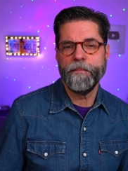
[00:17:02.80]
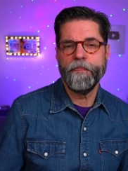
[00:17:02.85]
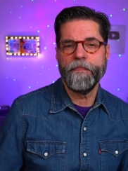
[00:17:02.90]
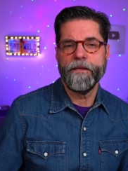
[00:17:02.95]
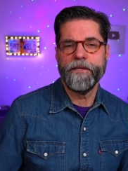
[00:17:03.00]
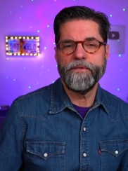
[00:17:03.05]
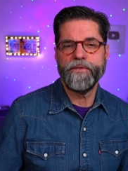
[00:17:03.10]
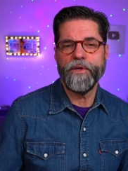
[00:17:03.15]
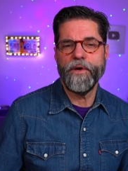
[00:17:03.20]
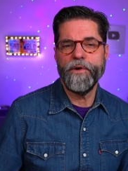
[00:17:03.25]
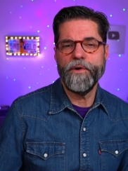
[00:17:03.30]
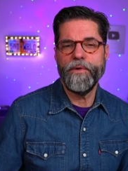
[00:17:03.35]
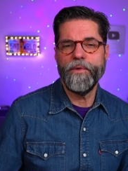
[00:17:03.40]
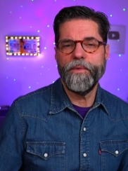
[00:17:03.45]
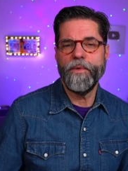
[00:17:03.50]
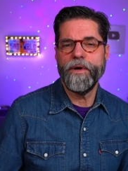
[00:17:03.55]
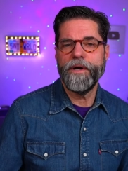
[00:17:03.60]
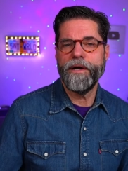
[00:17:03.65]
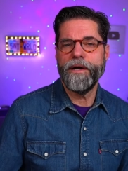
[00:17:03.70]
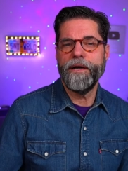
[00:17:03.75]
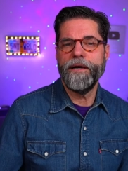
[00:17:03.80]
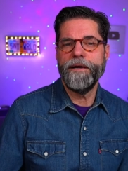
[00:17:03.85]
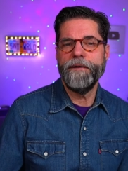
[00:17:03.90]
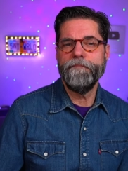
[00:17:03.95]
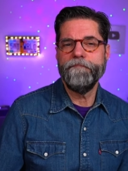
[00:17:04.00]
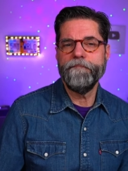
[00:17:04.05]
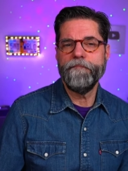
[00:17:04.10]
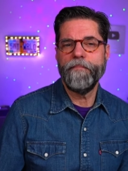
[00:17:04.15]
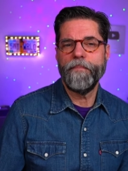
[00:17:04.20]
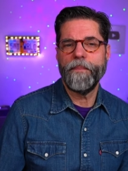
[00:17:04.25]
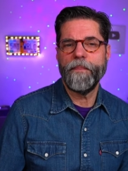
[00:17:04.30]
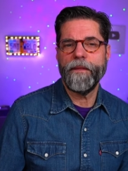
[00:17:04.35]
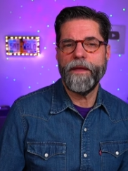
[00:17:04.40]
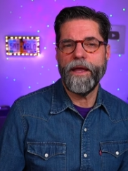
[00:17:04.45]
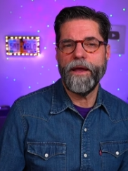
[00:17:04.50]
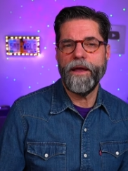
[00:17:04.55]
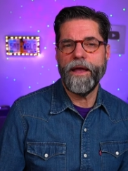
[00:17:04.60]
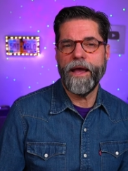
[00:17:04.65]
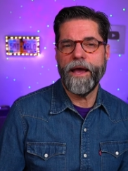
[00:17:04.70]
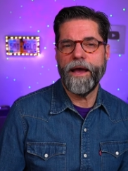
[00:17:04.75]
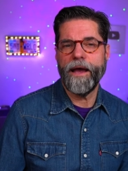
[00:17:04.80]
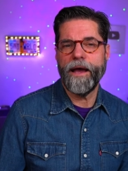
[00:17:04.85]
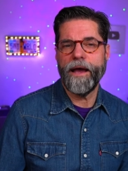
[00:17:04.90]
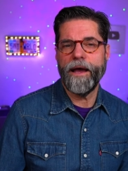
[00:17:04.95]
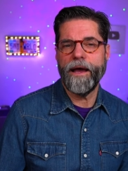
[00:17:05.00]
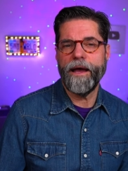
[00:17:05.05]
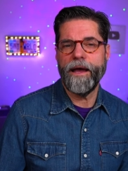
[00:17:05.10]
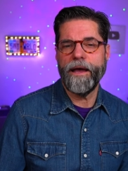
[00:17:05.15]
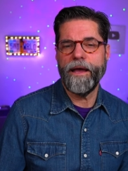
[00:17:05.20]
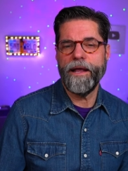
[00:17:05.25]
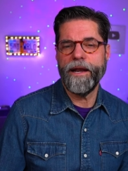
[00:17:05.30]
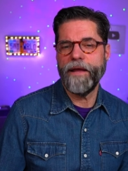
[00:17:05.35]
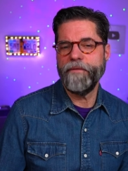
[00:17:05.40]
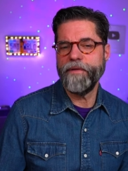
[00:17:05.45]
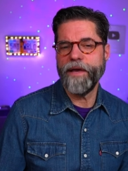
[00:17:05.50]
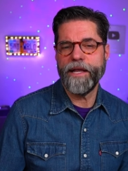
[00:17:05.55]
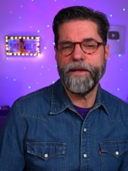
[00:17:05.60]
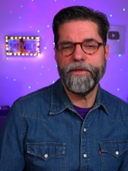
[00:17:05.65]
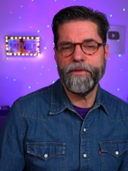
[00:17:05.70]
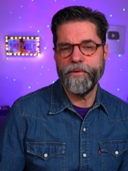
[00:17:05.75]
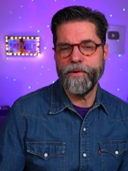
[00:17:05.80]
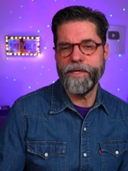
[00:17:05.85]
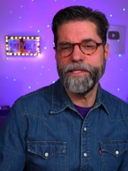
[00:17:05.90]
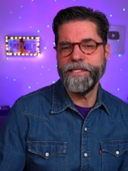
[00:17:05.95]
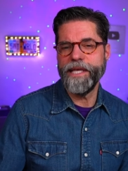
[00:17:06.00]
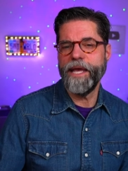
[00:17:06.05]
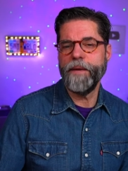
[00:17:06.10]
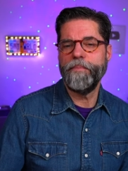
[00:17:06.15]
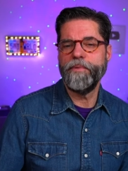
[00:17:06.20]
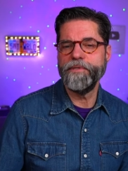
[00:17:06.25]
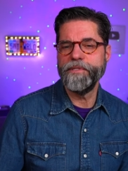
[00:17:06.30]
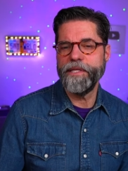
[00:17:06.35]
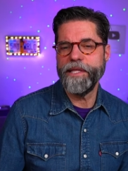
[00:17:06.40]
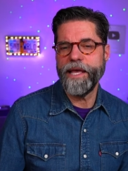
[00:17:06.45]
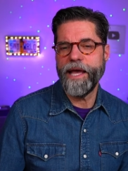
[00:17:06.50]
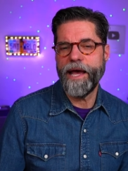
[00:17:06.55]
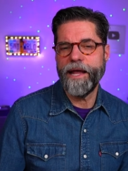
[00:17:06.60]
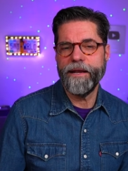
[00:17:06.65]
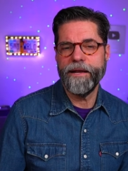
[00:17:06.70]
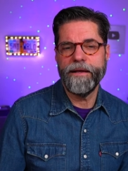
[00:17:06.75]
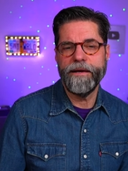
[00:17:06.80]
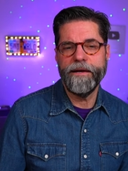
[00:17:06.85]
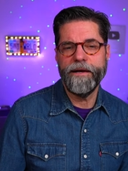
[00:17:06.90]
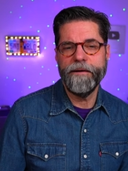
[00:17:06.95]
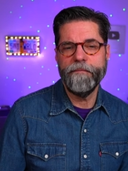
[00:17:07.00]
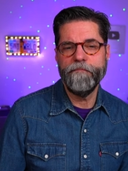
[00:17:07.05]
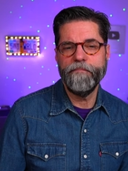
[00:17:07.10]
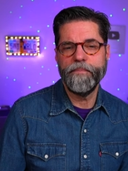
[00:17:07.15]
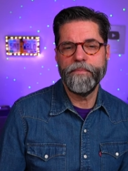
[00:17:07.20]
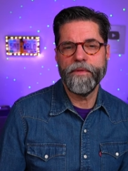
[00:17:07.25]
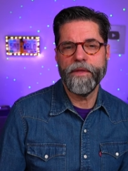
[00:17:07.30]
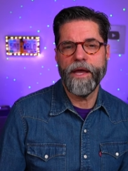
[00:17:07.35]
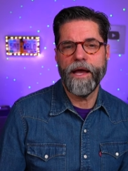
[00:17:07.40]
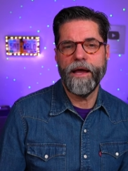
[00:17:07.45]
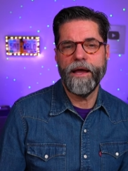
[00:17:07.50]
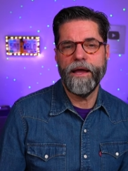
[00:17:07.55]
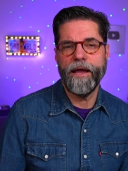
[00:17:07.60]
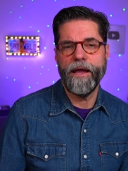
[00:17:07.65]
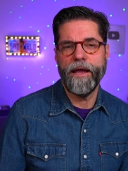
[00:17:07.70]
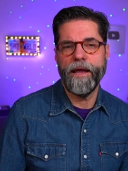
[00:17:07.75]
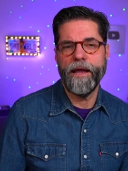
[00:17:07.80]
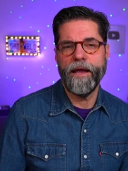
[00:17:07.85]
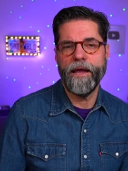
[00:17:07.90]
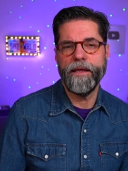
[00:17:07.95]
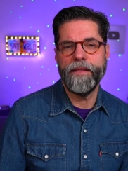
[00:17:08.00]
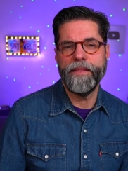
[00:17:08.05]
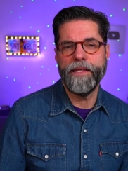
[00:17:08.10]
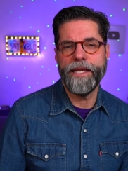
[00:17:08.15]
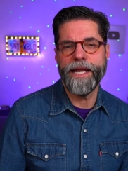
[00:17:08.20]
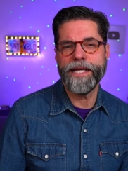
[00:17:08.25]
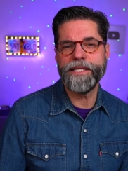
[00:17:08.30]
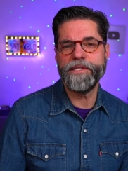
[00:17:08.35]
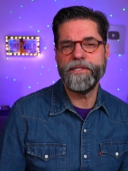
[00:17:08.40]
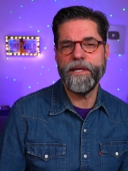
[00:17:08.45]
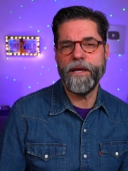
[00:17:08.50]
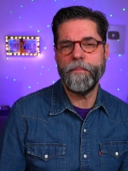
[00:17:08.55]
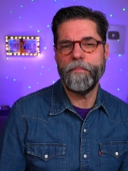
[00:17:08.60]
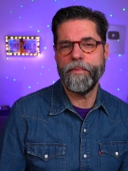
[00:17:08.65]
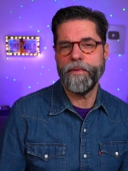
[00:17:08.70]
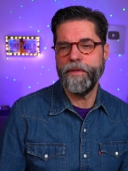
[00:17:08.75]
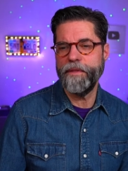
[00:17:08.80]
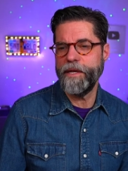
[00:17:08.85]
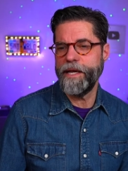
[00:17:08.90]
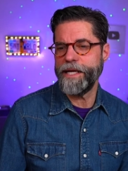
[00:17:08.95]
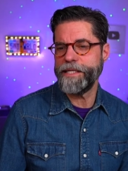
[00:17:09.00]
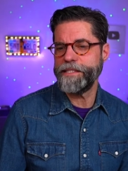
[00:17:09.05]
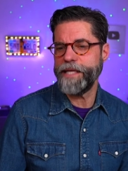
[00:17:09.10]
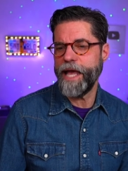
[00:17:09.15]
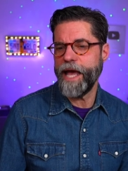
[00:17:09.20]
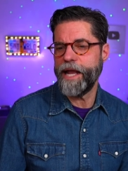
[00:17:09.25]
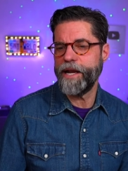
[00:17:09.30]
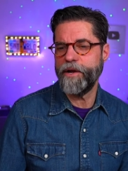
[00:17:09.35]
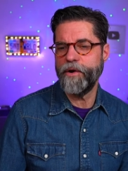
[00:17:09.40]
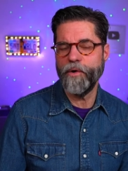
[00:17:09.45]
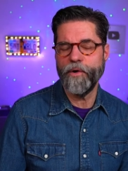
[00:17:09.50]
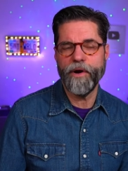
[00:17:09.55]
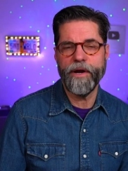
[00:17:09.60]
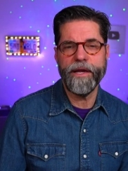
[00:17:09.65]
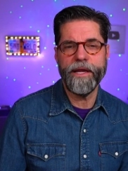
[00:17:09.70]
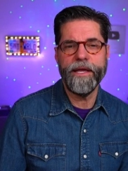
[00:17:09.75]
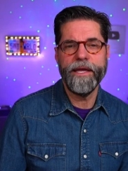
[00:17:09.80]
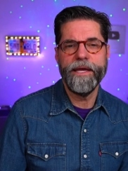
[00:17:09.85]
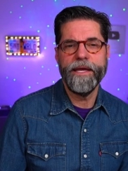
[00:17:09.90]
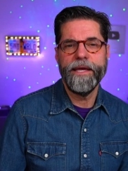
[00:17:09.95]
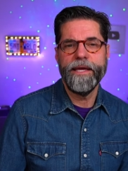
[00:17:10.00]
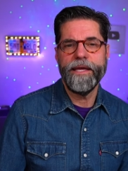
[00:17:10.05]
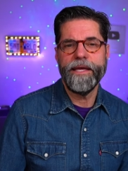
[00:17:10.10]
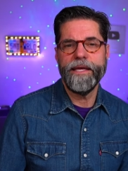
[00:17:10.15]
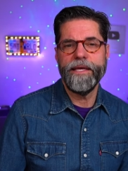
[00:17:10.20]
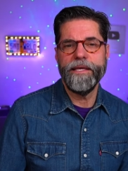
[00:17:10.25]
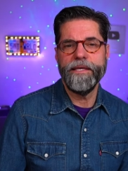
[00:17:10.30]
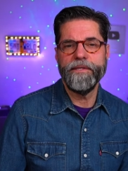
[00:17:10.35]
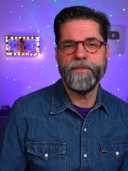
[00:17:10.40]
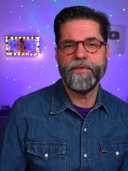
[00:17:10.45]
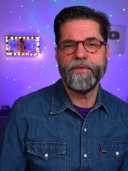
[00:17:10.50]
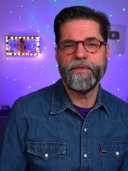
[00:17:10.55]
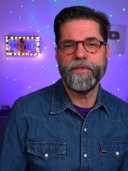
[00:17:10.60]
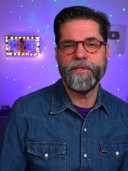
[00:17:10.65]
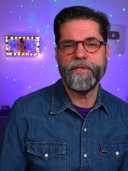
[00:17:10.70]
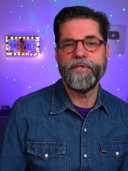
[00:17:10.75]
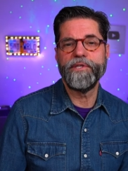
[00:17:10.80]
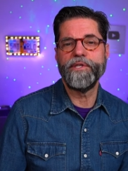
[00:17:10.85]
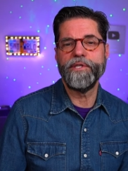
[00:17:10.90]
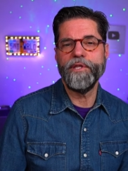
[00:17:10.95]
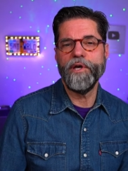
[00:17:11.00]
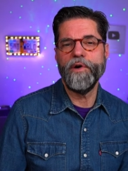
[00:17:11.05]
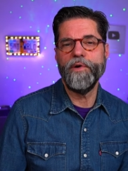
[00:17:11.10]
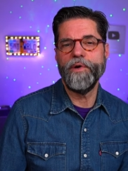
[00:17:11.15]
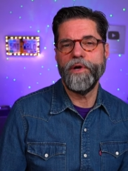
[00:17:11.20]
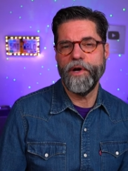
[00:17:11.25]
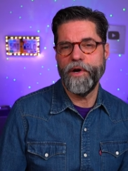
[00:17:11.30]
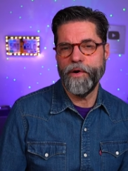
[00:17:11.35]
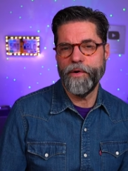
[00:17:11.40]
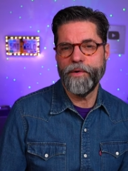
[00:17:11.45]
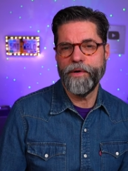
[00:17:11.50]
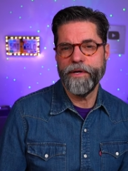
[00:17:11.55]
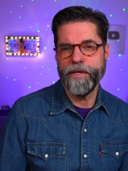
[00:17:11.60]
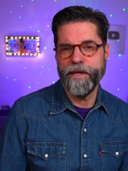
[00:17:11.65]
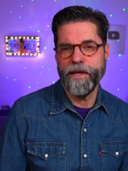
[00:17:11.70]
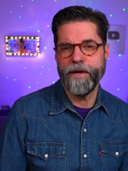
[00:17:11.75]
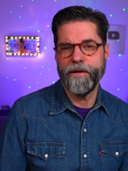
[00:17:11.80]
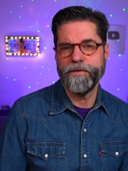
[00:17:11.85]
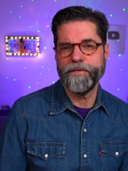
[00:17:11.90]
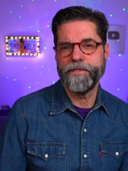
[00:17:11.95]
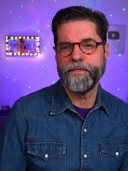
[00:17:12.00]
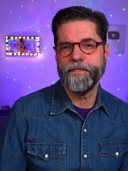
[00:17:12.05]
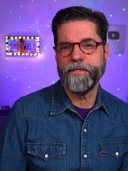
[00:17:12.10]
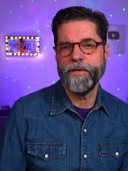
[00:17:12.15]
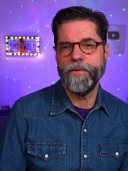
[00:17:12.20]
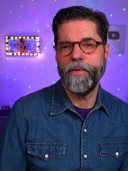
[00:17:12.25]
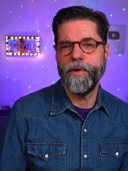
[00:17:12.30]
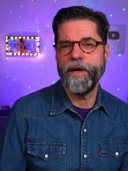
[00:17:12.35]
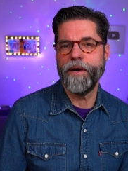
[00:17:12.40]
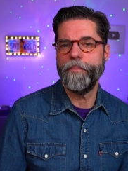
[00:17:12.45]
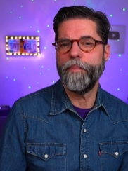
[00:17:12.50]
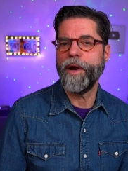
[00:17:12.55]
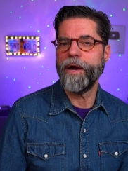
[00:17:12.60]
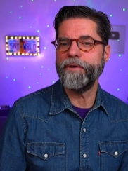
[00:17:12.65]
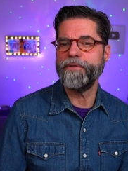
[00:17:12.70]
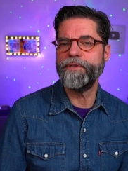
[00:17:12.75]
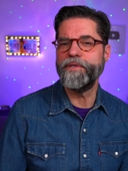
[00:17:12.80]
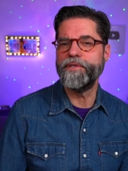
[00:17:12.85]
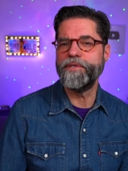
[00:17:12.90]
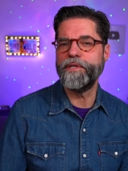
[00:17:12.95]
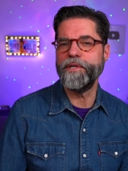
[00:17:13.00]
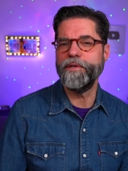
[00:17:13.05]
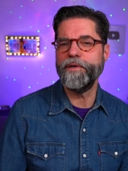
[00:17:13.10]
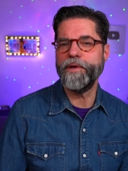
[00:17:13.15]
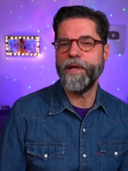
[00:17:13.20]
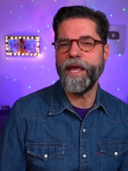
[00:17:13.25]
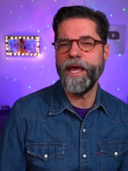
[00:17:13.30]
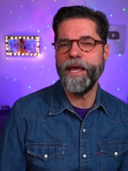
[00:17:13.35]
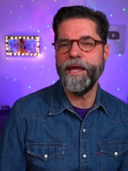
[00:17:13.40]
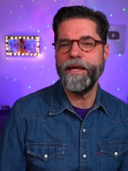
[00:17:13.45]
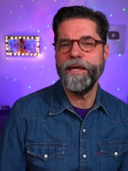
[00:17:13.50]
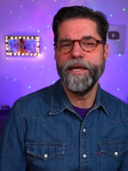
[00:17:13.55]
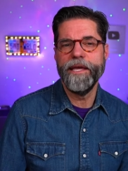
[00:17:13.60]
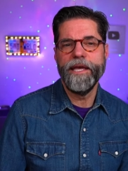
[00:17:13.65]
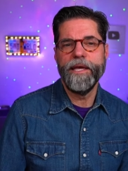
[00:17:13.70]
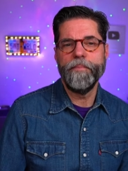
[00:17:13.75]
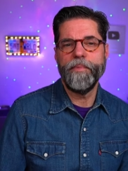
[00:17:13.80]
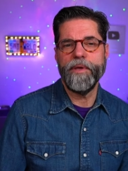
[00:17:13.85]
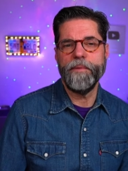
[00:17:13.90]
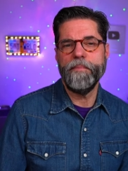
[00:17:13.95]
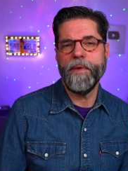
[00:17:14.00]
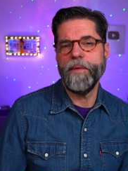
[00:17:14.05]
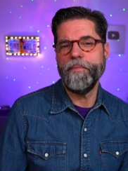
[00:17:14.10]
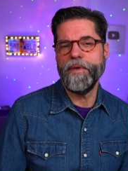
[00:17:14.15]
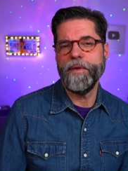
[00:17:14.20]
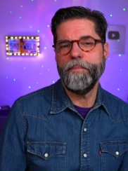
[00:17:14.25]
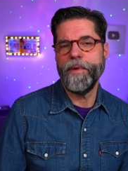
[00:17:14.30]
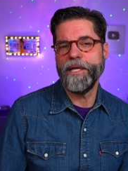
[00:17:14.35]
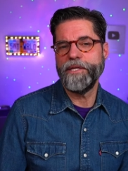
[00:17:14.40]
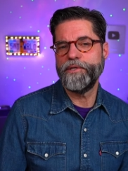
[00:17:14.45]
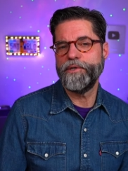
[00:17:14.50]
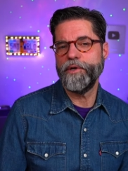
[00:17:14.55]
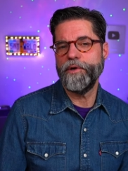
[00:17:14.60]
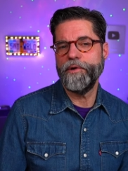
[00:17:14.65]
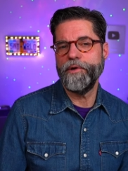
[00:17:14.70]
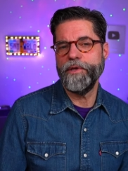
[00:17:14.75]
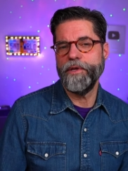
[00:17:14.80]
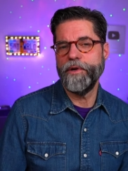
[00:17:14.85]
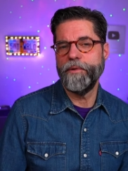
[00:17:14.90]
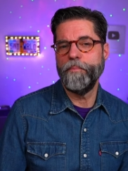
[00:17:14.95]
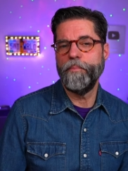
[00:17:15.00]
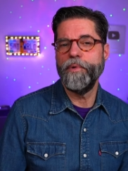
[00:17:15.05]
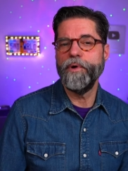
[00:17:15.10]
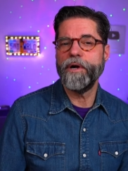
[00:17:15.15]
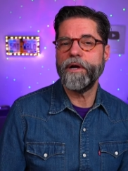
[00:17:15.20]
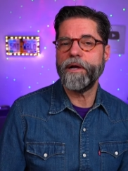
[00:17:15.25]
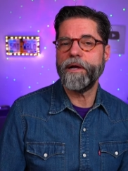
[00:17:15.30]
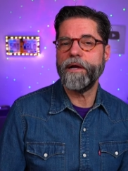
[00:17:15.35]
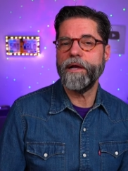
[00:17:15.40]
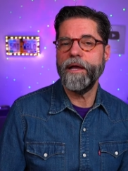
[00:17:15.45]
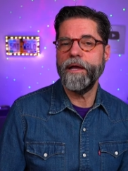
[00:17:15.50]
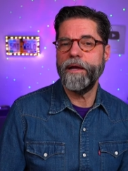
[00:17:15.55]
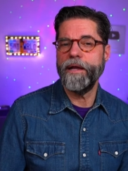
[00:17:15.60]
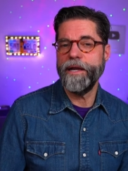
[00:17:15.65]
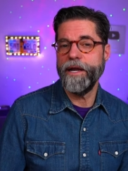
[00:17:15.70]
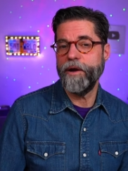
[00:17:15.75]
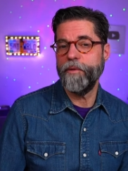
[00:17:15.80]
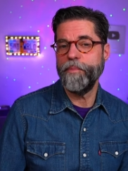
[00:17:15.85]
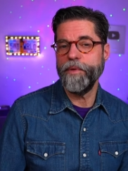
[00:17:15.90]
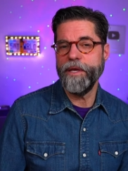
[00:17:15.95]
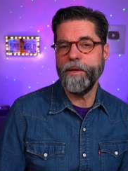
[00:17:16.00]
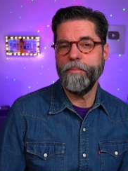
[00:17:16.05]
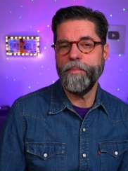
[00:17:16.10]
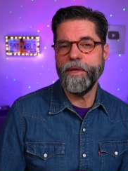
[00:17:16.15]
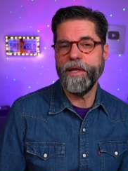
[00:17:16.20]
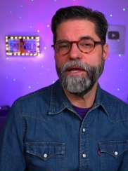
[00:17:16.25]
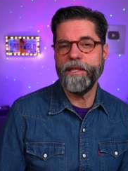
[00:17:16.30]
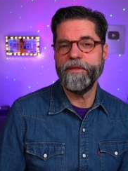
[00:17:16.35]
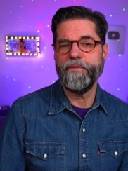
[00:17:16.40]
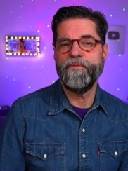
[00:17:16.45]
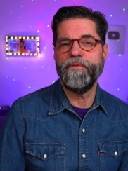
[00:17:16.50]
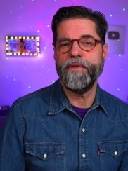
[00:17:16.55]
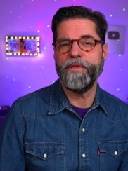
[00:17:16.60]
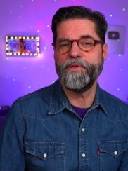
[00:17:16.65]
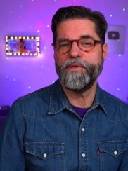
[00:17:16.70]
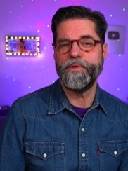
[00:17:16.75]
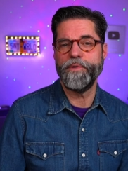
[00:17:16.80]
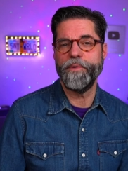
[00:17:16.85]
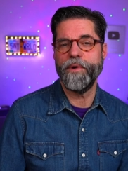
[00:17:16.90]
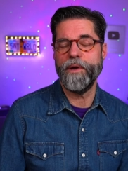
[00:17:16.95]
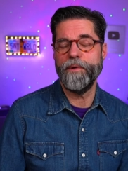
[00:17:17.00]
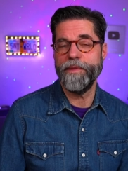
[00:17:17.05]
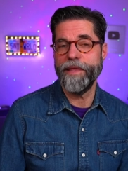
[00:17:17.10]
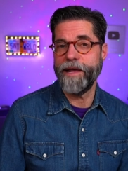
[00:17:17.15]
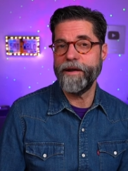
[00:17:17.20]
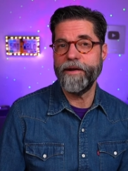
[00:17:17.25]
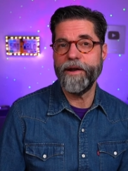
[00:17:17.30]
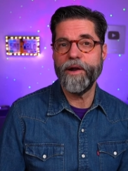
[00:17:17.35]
So, and I've got other examples of that. The next category is the slow go years, where Paris is still okay, but maybe you make sure you don't book an Airbnb on the 5th story without an